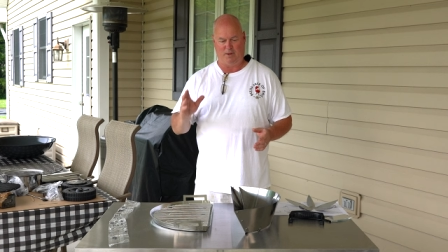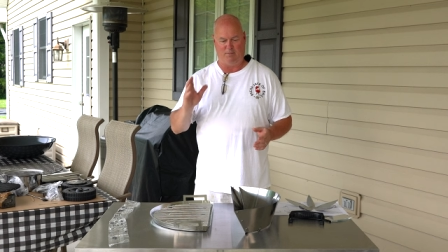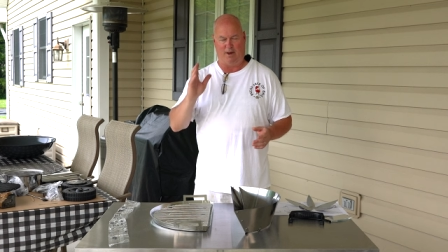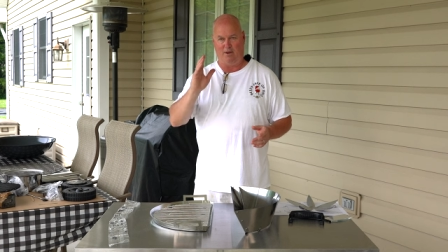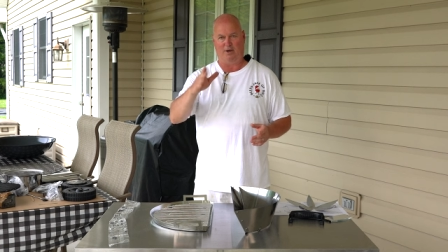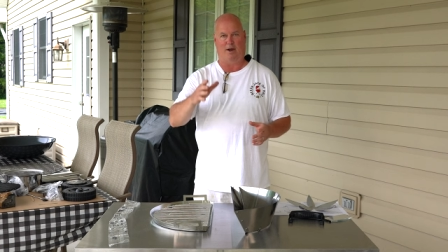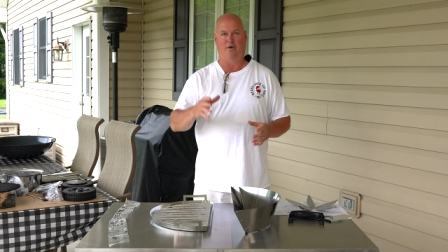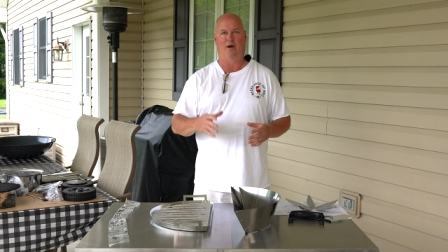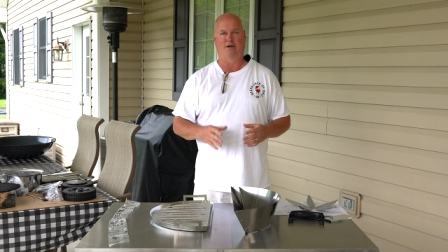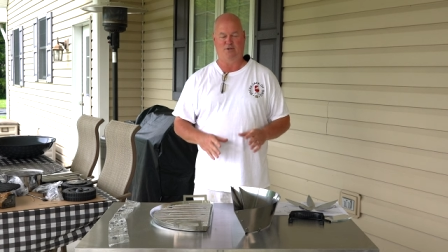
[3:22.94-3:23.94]
and my other
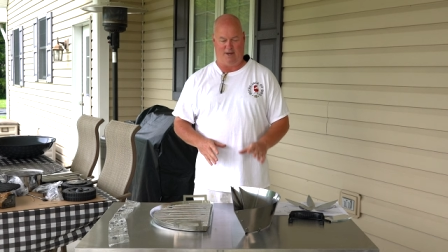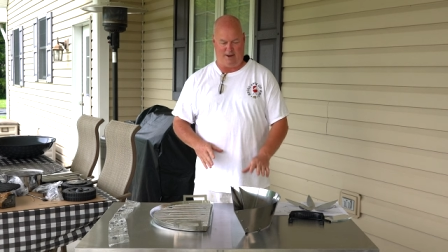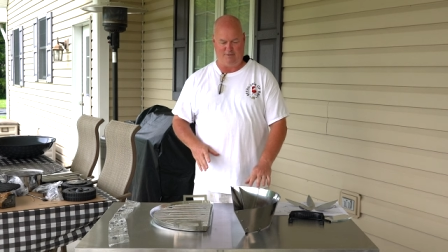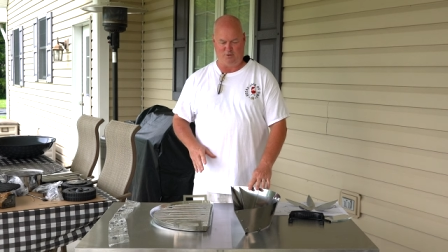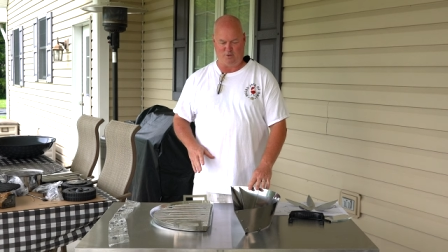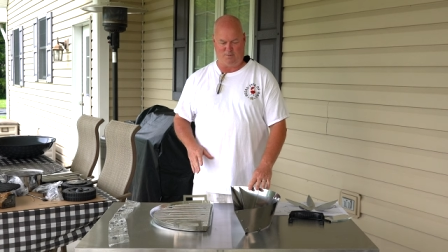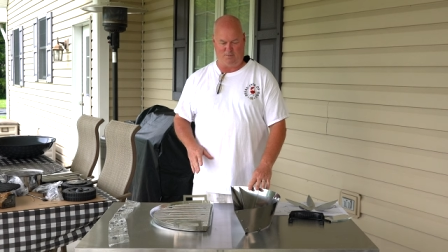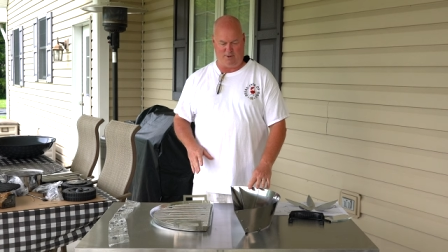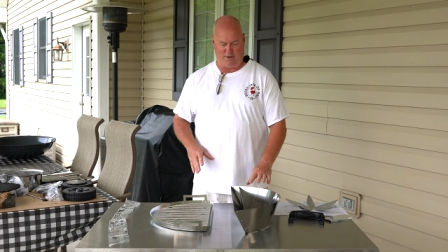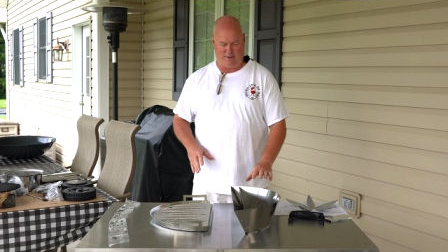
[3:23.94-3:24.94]
kettle I actually have the drip,
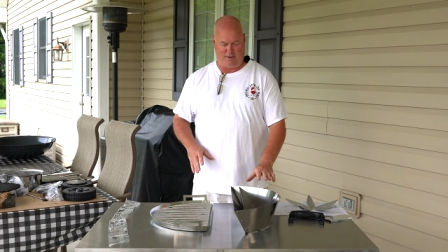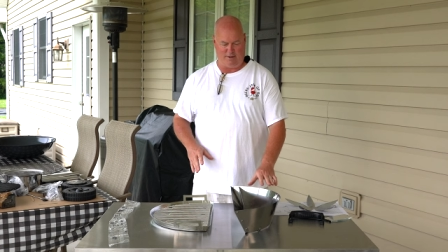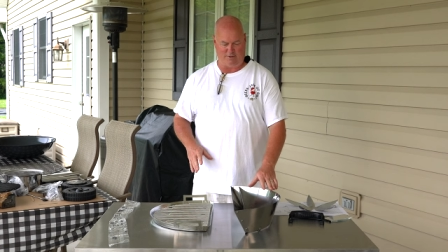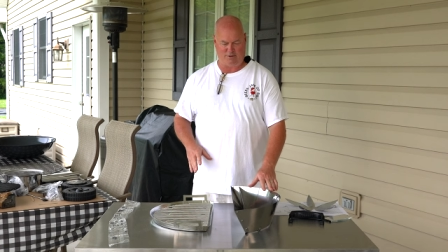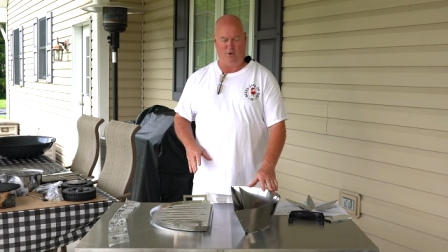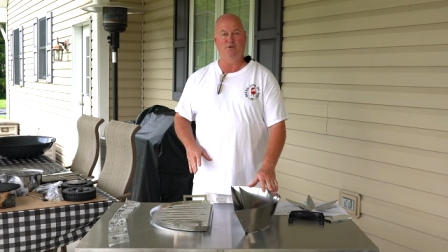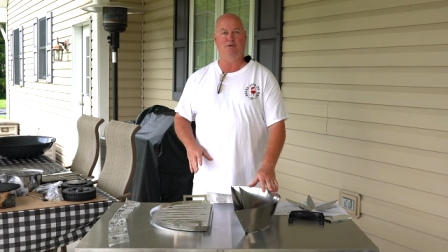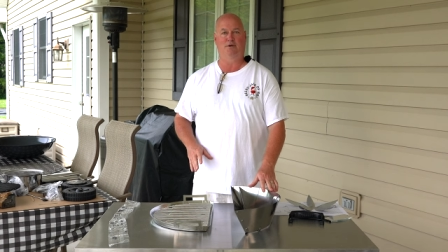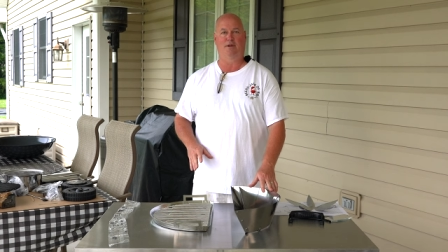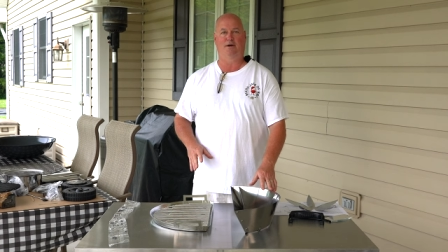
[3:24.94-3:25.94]
uh, the uh, slow and
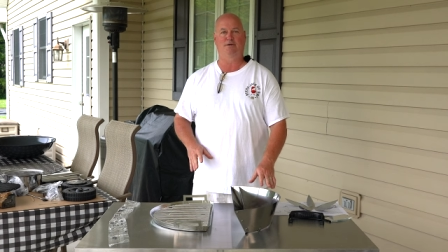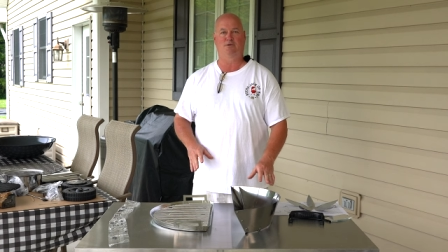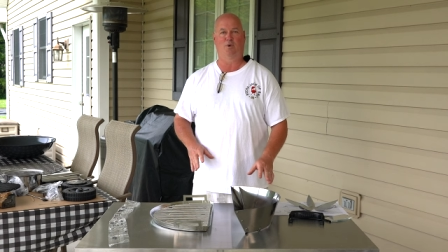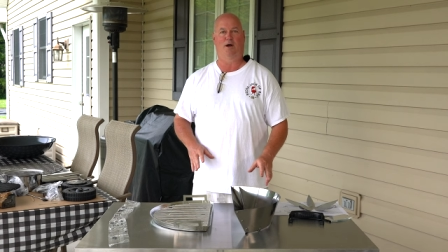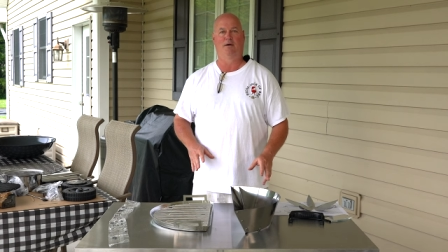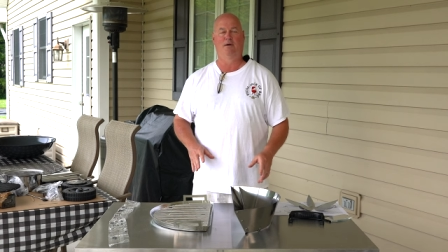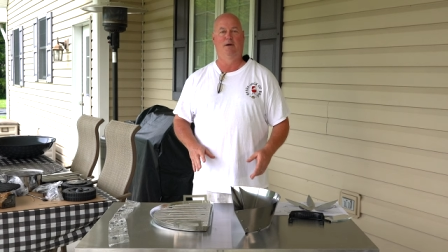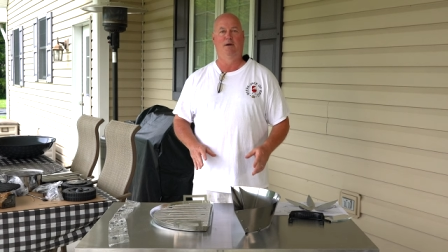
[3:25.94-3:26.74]
sear deluxe as well.